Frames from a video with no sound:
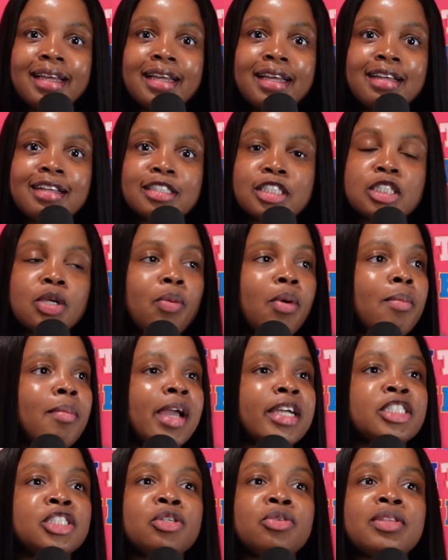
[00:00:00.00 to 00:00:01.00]
So what
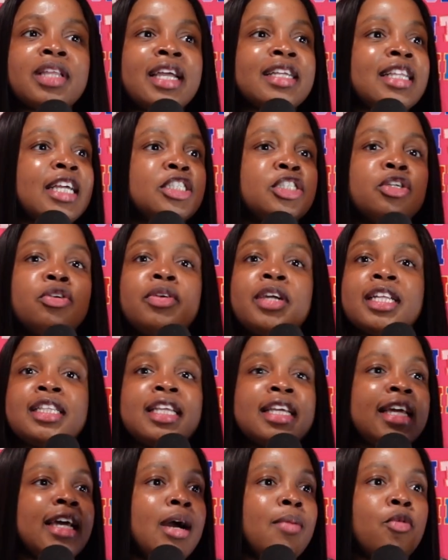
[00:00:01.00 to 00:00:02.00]
makes you think that you get to
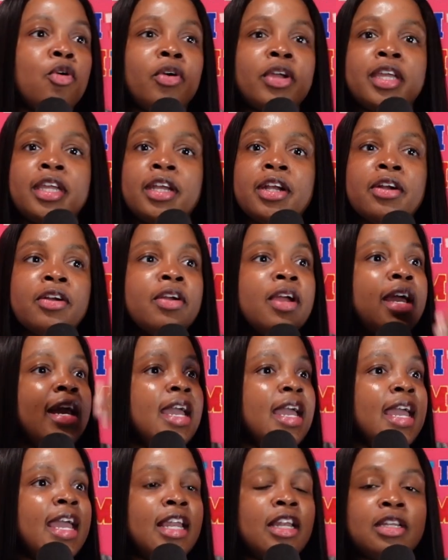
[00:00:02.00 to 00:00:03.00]
come on here
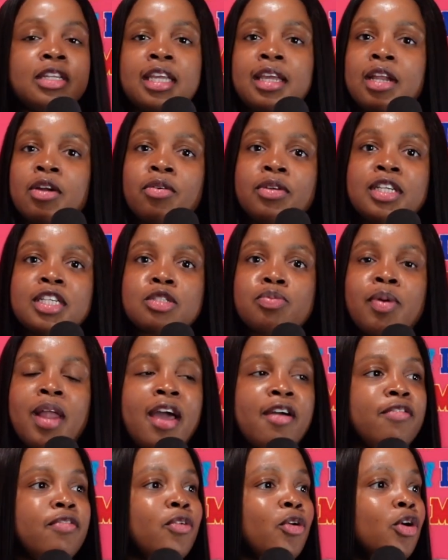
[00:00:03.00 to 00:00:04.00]
and get on these
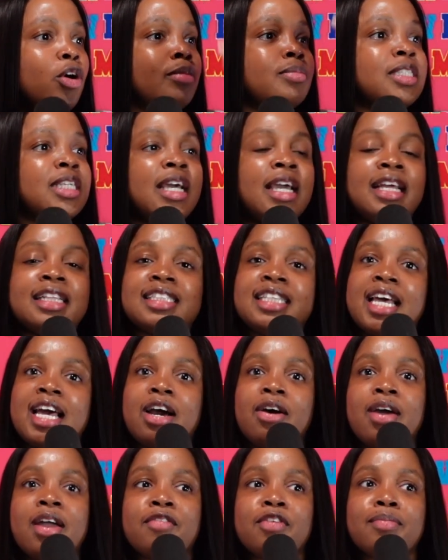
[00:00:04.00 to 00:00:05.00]
platforms and tell
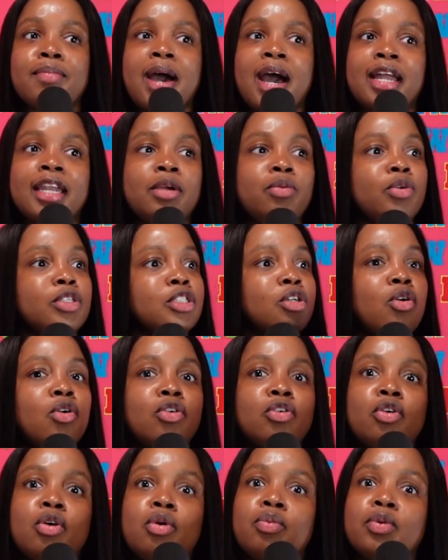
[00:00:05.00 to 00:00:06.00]
everybody what's going
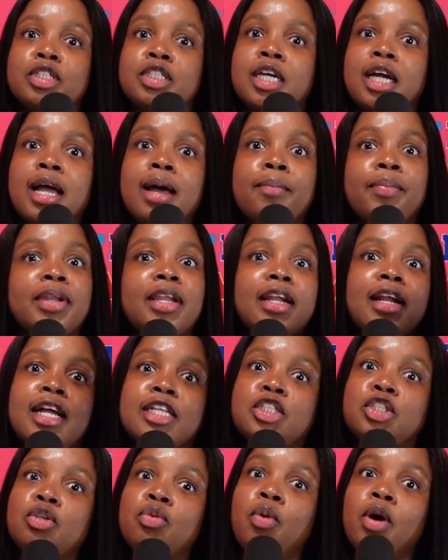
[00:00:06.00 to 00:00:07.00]
on with the company that
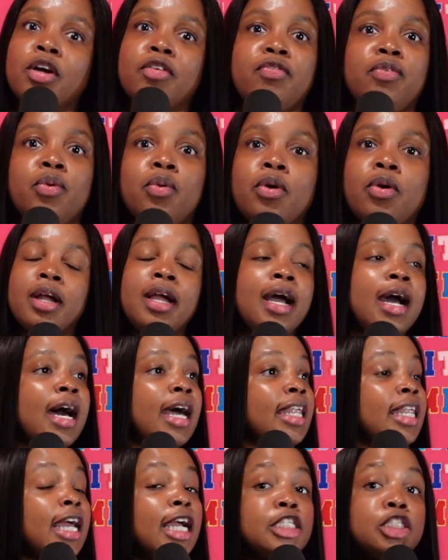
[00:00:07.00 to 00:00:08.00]
you work for?
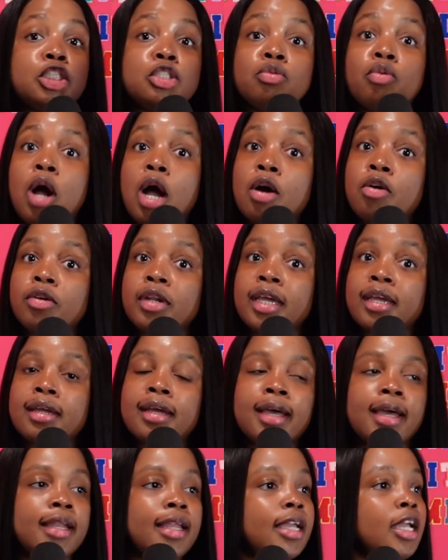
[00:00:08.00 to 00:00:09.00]
Unless you own it,
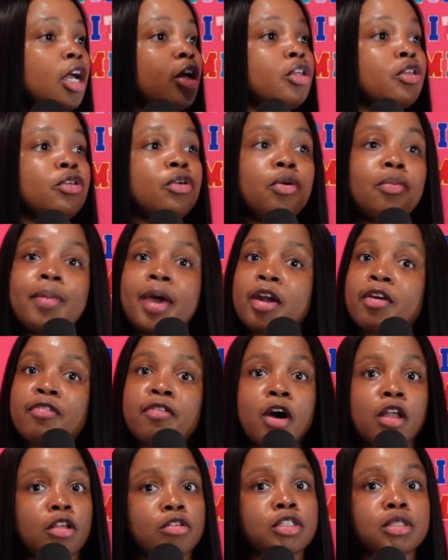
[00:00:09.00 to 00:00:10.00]
honey, you better
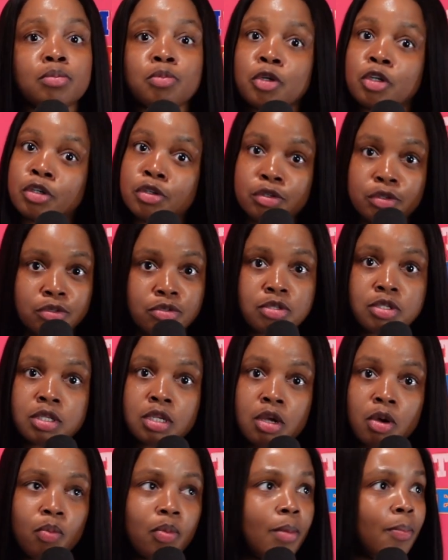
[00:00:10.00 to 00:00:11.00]
follow some rules.
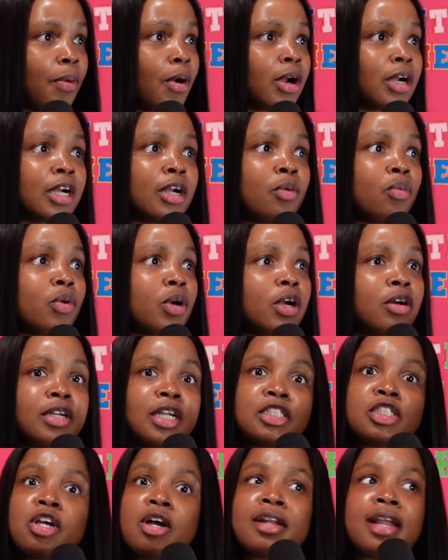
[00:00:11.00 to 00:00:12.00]
What part of the world
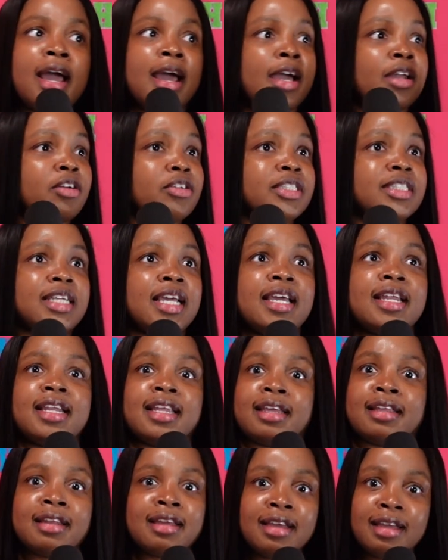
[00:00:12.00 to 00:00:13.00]
that y'all not understanding?
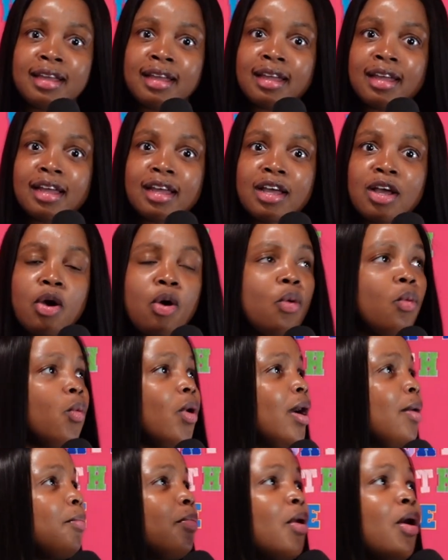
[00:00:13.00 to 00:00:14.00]

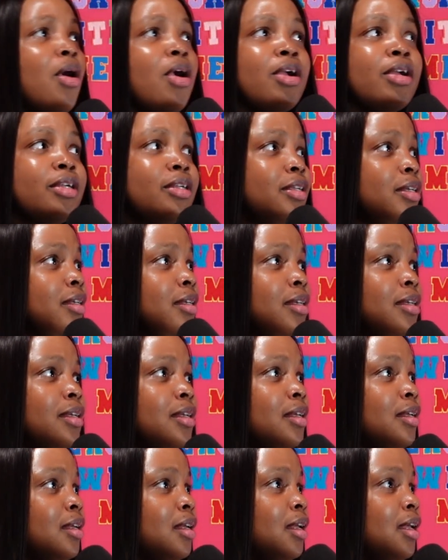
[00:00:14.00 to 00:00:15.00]
What part?
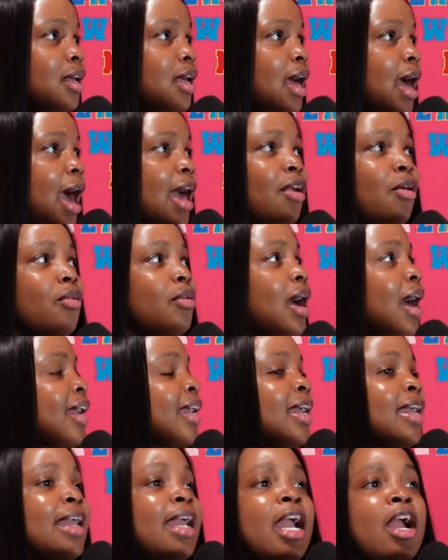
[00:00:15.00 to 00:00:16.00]
I
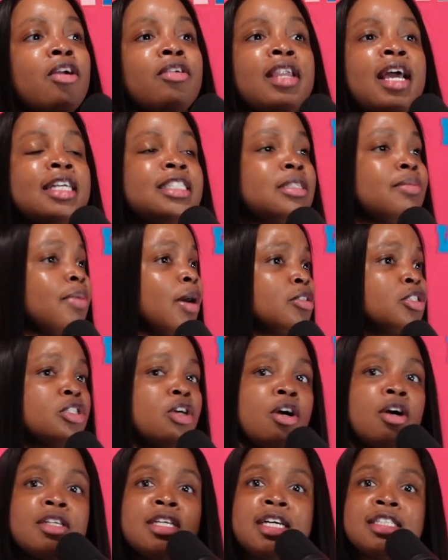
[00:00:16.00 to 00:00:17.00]
can care less about
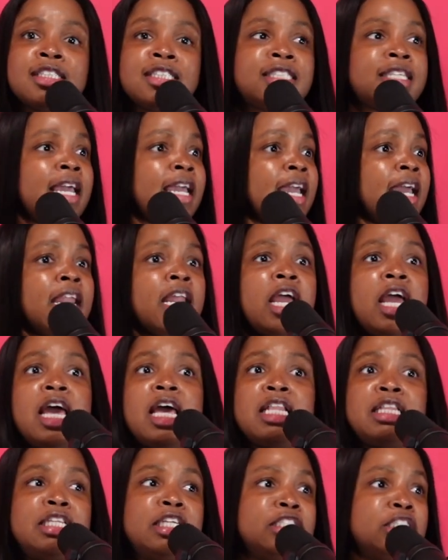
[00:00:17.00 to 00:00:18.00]
y'all saying
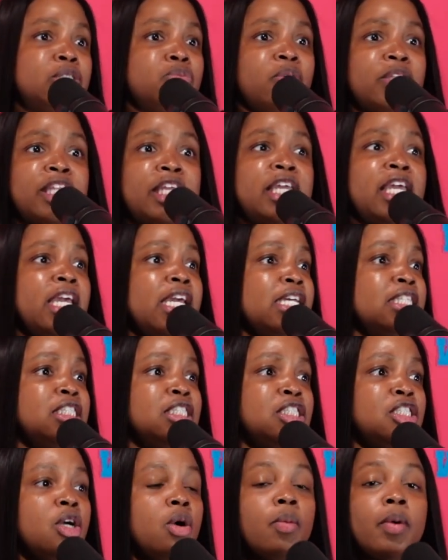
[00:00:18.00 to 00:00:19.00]
this is what the kids is
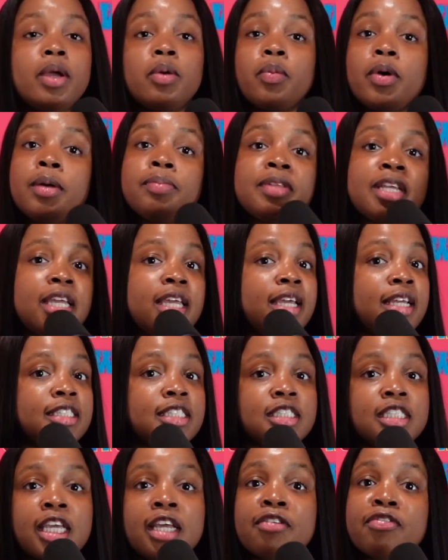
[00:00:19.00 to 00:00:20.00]
doing. Well, the kids is
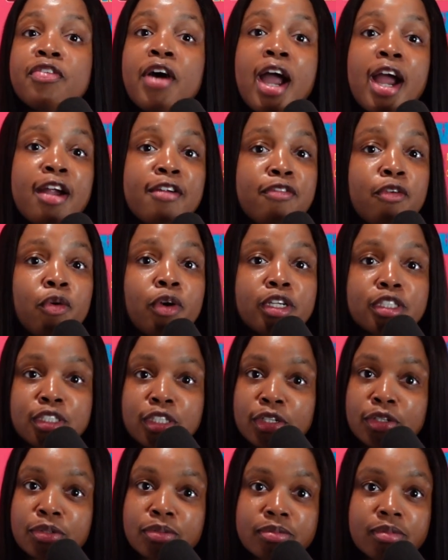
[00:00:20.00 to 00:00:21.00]
getting fired for it
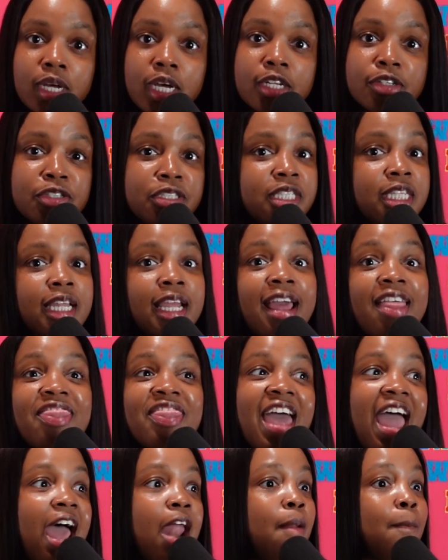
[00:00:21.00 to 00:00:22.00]
too. Understand
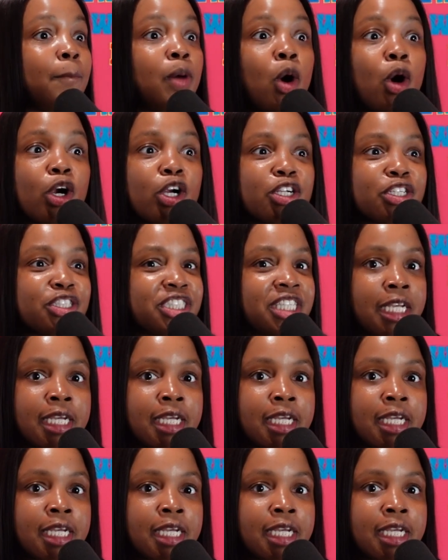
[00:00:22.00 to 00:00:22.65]
that part.